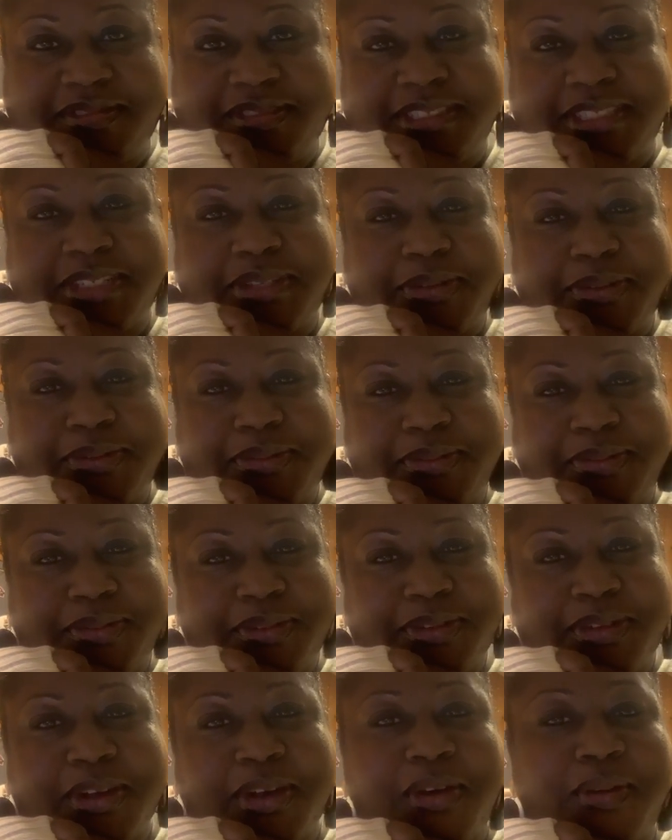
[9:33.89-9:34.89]

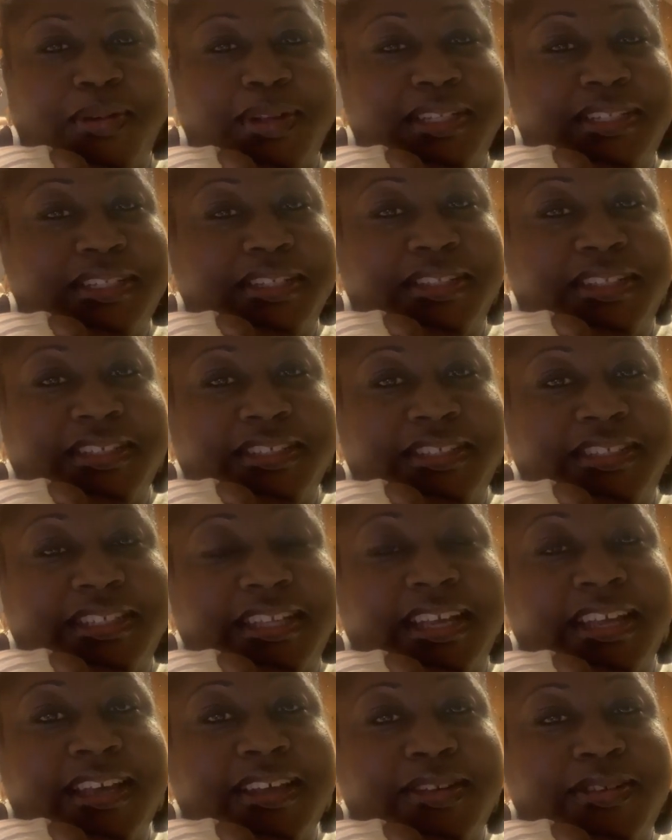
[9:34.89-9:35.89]
don't go into their
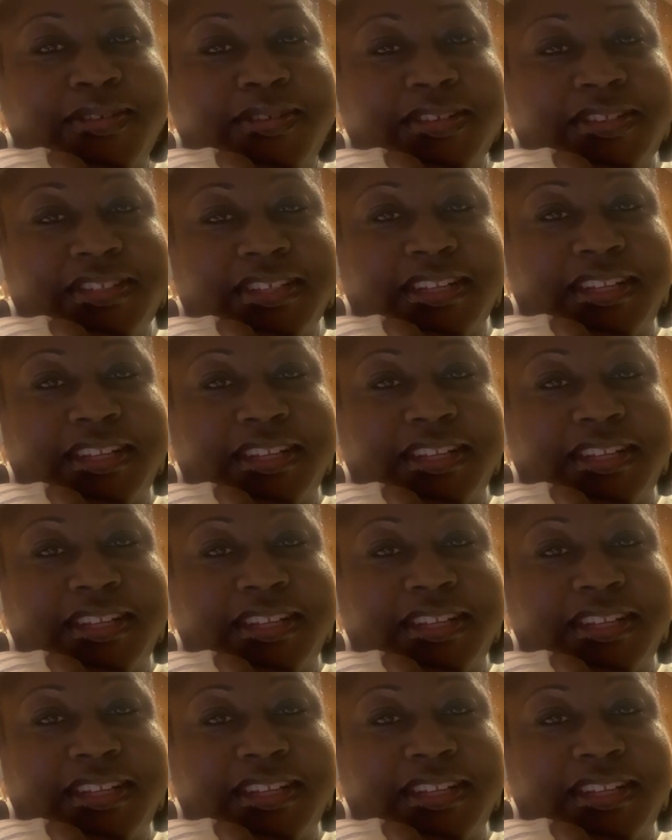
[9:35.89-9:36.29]
channels